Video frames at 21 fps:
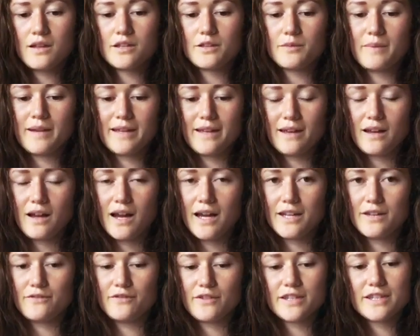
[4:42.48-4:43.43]
to make it
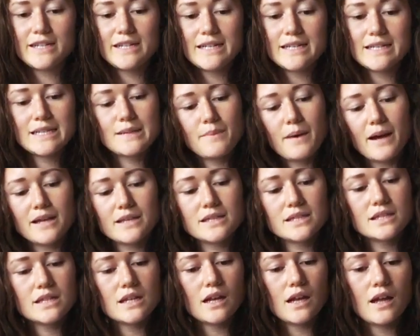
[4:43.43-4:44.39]
kind of a cheesy
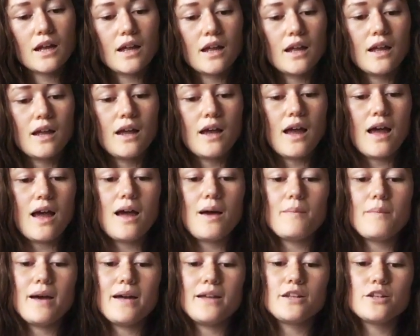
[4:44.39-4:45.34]
pasta,
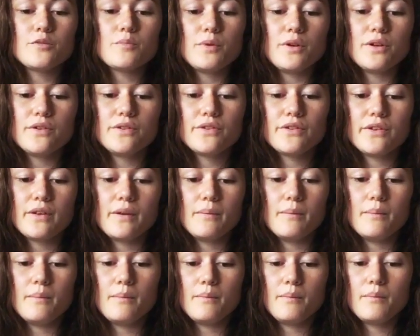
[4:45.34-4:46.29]
and put
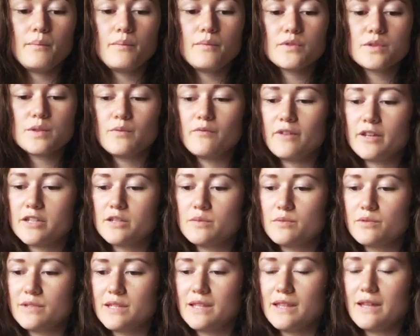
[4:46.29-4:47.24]
some
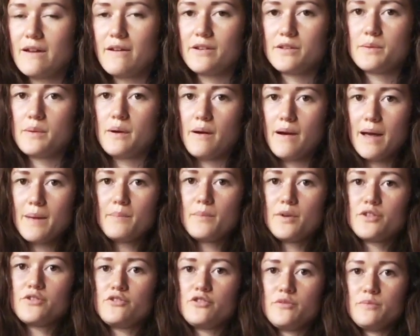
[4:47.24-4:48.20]
vegetables in there as well, and
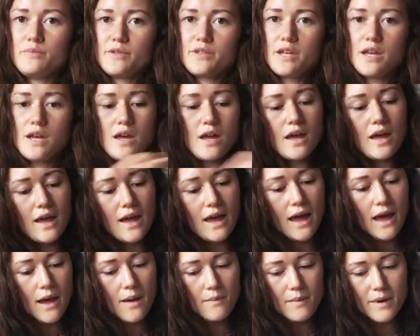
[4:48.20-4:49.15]
mushrooms.
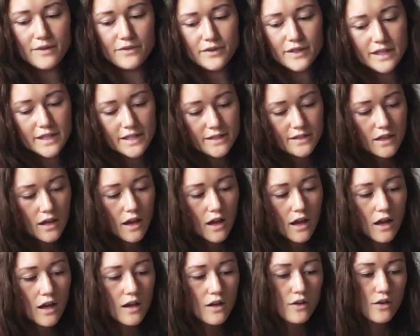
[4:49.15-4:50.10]
And these
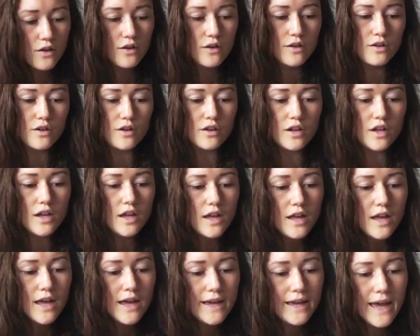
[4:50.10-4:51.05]
are
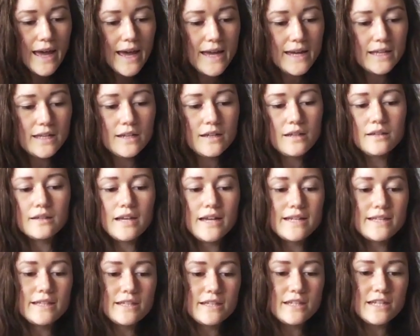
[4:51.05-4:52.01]
again
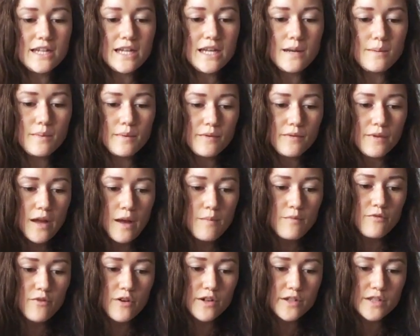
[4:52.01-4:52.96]
nice and cheap.
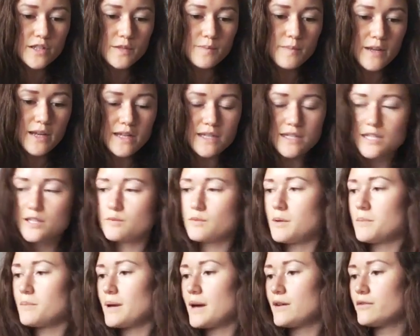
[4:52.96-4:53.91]
Frozen spinach is
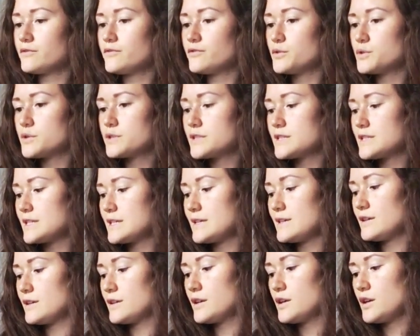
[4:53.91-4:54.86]

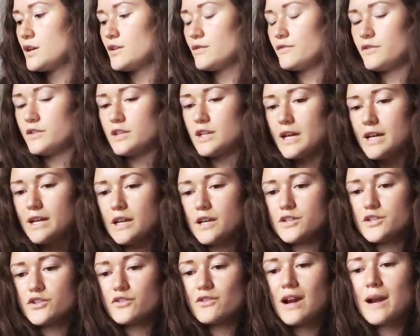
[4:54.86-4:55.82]
£1.40 for
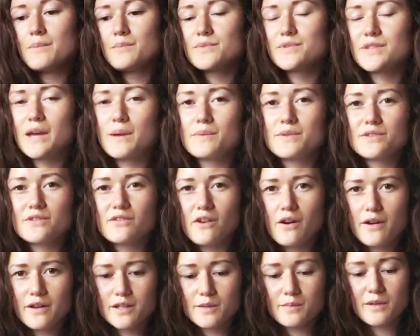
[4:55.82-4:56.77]
900 grams. I was
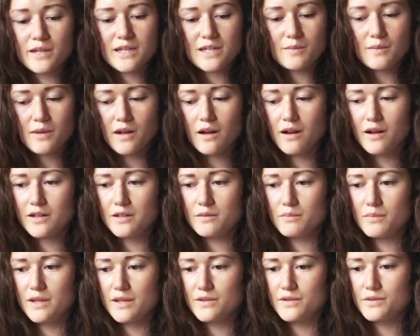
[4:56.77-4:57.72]
growing spinach in my
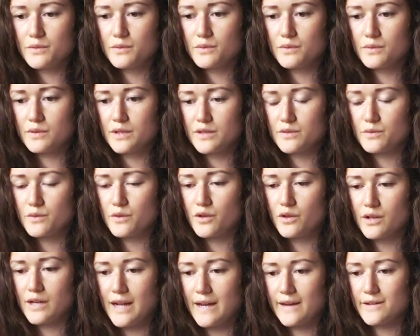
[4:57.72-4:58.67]
garden, but it's all
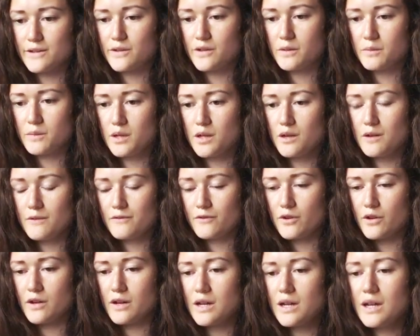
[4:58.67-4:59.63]
gone now. So at the moment I've
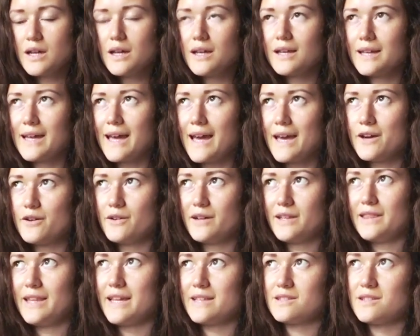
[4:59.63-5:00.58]
got kale
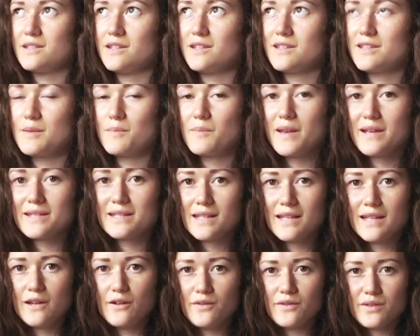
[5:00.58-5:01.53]
and lettuce, and
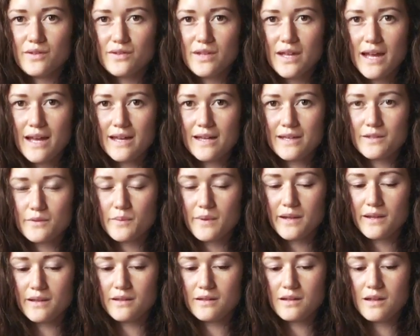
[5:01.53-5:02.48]
basically on the days
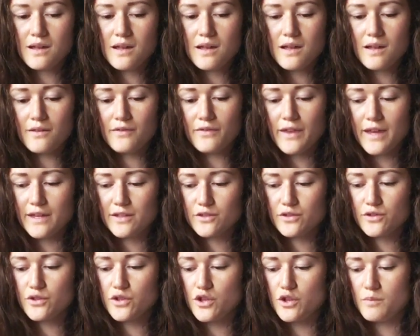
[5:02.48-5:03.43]
when
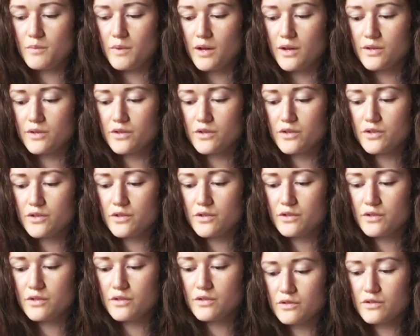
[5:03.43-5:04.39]
there's too
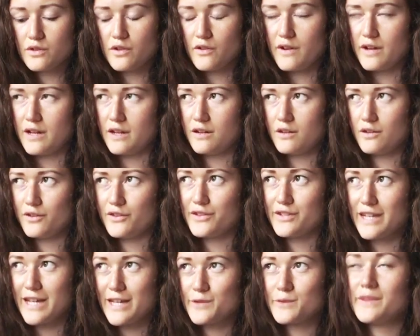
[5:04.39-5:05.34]
much, sorry, on
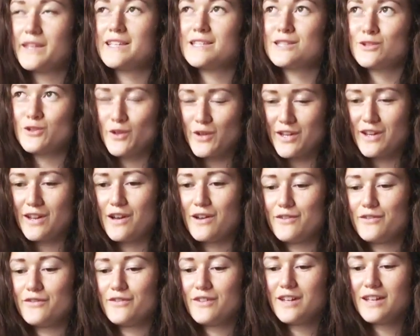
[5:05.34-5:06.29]
the days when there's not
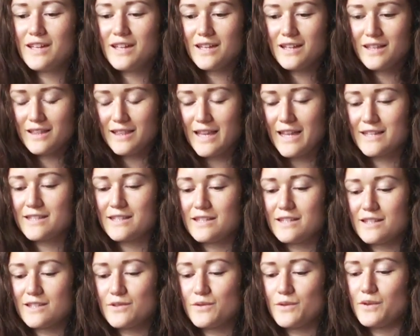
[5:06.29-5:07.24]
enough
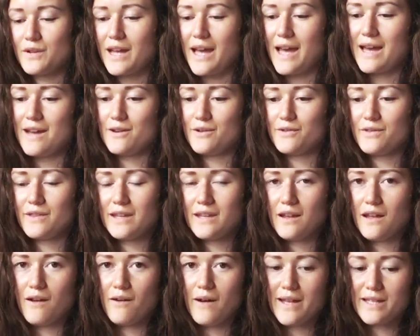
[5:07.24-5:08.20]
lettuce or kale,
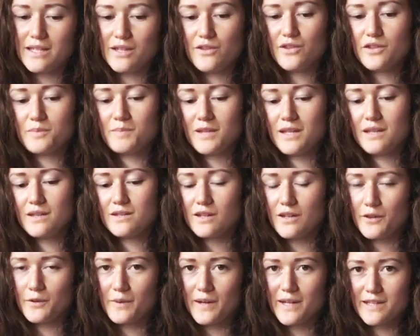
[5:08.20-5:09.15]
then I'll add in the spinach.
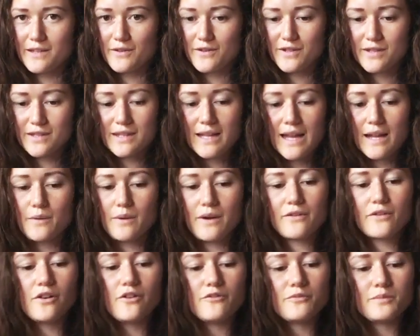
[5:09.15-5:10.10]
Otherwise, I'll just take what
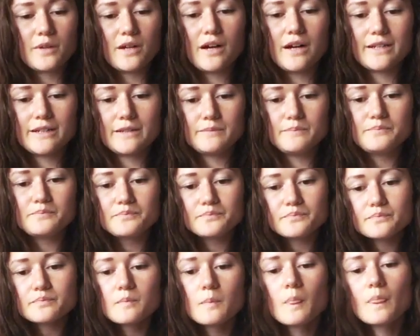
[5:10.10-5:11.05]
I've got from the garden.
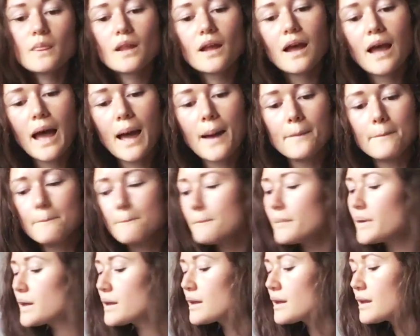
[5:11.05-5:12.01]

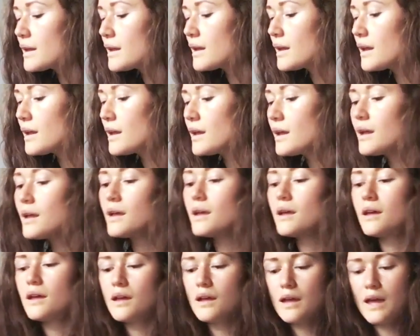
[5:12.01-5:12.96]
And
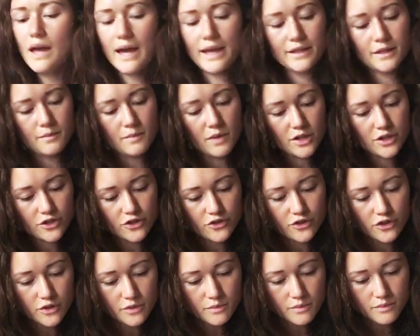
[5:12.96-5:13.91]
the
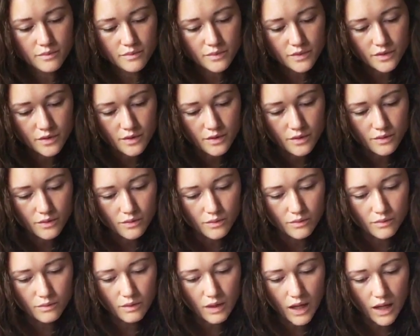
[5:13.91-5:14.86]
mushrooms
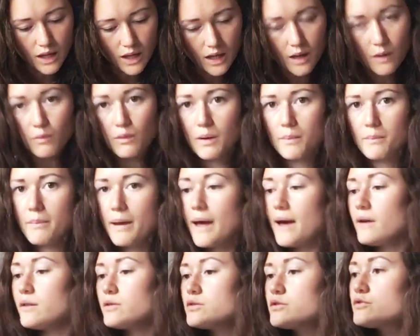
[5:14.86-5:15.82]
were £1
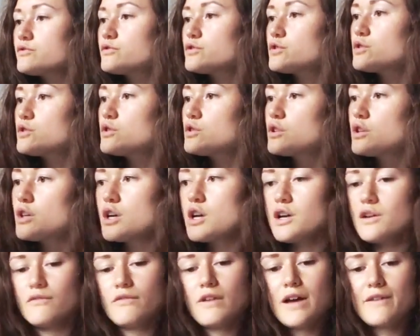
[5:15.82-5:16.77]
for
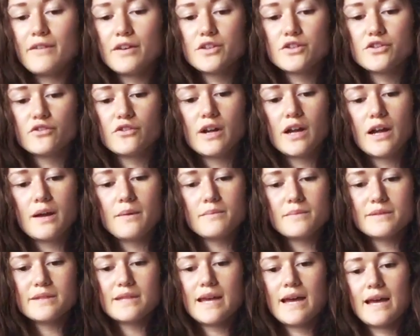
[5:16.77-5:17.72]
500
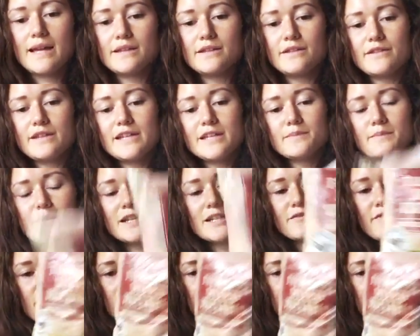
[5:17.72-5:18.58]
grams, and these mixed